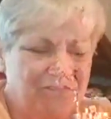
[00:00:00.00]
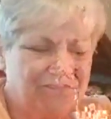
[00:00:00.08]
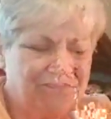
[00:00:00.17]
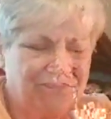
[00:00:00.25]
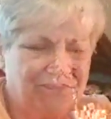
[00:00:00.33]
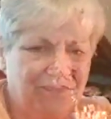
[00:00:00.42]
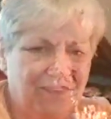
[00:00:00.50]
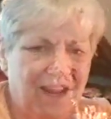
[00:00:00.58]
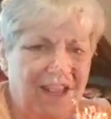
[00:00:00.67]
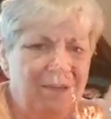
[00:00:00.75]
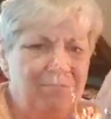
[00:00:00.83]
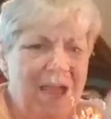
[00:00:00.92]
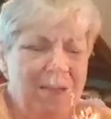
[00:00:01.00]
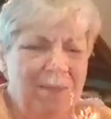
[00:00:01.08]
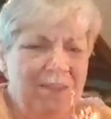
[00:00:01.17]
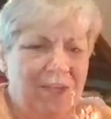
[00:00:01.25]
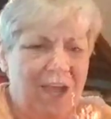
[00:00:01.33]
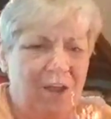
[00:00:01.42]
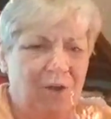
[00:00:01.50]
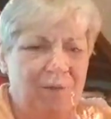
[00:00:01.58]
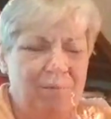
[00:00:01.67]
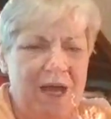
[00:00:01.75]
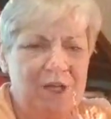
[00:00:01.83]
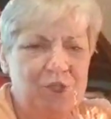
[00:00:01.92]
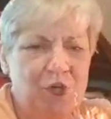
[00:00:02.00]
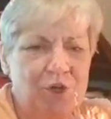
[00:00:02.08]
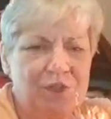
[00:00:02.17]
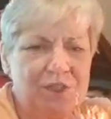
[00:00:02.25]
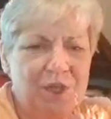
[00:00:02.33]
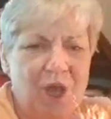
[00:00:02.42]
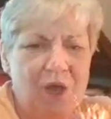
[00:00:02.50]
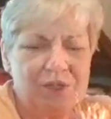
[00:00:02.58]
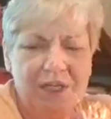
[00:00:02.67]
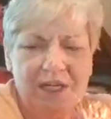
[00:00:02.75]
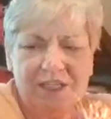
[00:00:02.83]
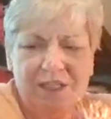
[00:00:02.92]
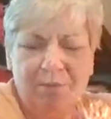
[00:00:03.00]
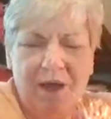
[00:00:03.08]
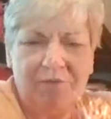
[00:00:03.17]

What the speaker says: It may be the color of my shirt that's causing us to buffer.